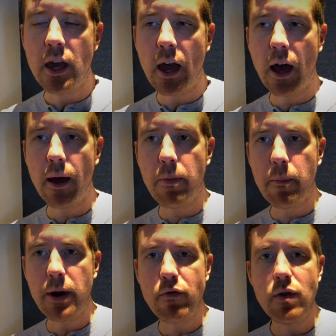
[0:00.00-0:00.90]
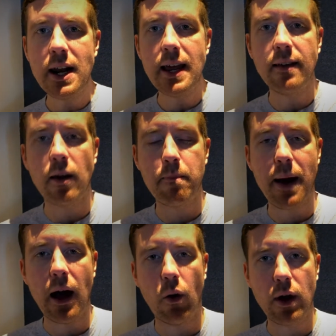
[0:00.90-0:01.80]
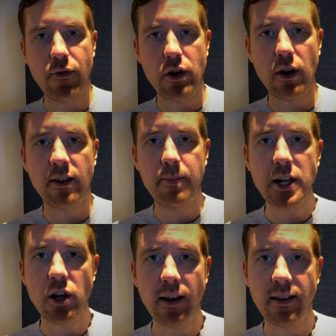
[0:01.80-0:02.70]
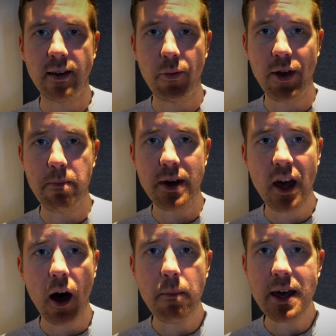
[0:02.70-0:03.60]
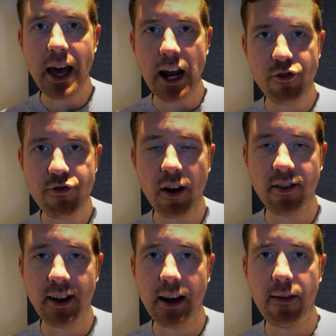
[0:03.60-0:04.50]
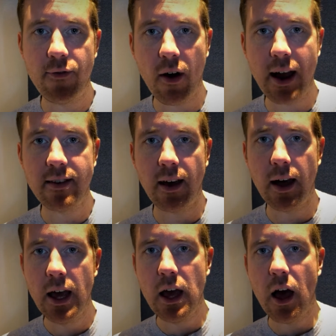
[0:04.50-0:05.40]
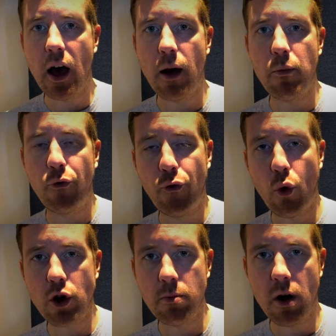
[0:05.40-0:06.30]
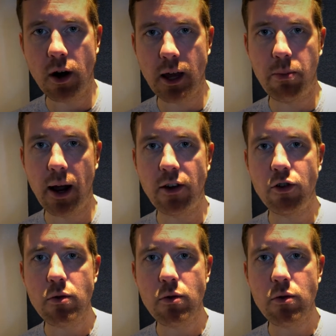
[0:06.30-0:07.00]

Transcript: But it really is about, if you're going to specialize in something, becoming a trusted advisor for your marketplace.